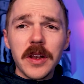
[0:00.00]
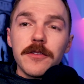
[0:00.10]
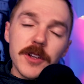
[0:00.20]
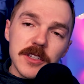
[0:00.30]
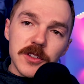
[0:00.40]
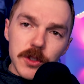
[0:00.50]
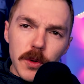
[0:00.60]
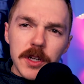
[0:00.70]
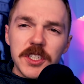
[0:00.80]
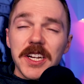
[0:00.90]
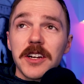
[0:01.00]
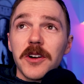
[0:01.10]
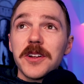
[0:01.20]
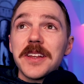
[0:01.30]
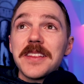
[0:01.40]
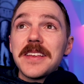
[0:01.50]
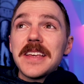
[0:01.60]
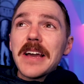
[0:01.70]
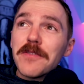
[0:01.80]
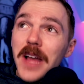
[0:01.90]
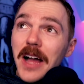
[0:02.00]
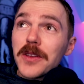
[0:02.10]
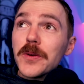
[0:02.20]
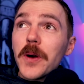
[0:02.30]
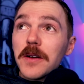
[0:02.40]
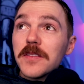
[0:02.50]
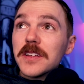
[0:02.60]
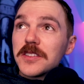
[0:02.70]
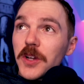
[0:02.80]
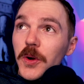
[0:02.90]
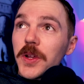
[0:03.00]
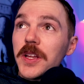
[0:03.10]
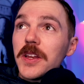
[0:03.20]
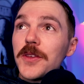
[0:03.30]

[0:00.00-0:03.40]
If you guys do want to check on the value of this token,